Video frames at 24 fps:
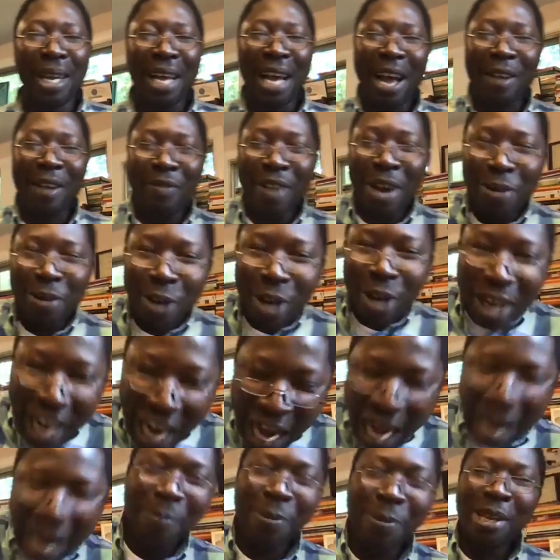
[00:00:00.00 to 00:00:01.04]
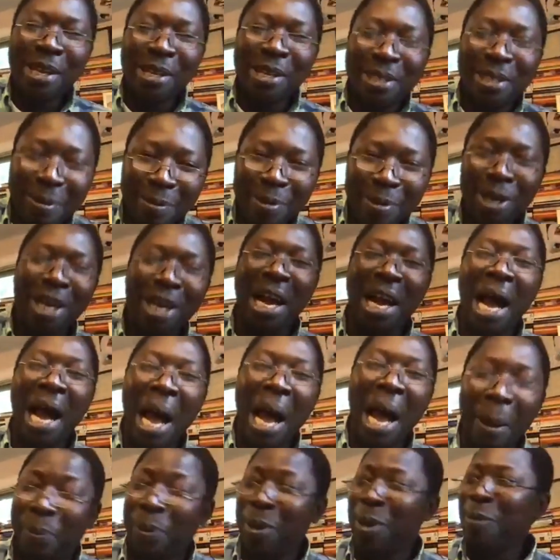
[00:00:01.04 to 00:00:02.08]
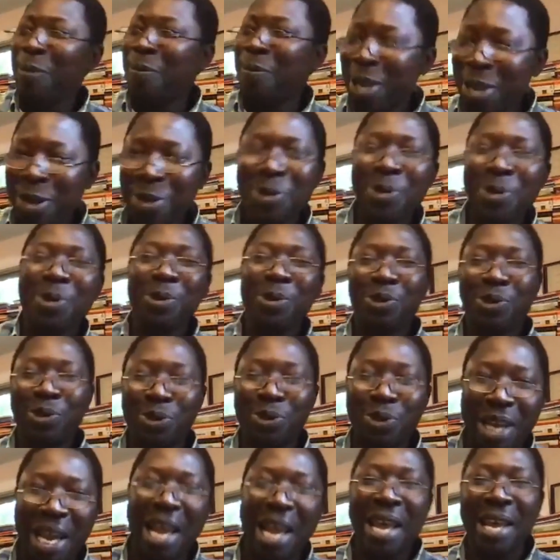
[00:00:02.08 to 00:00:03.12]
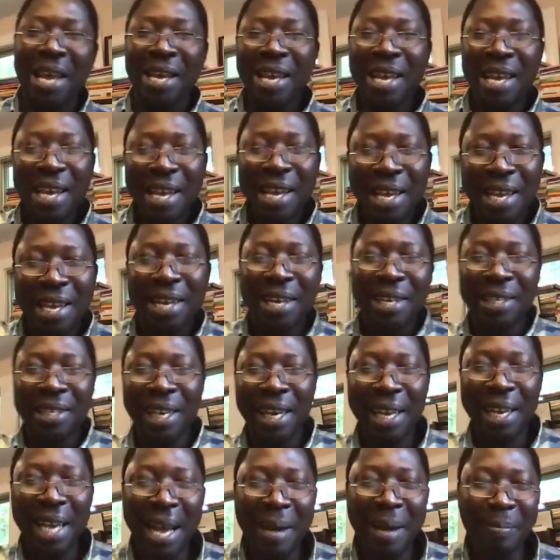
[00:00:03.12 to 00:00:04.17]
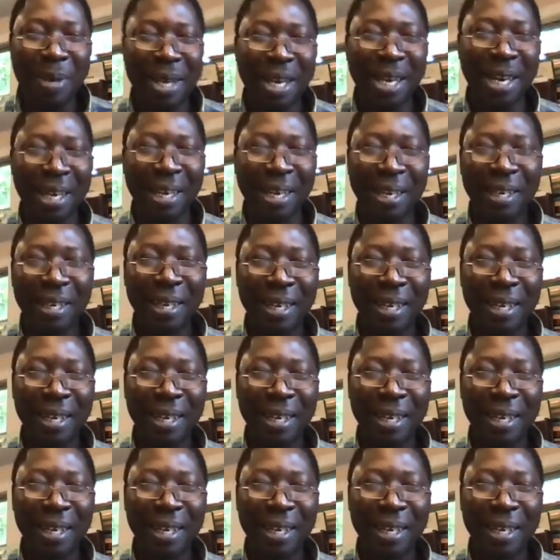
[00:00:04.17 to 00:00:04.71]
I found a copy, a similar copy being used today in Senegambia,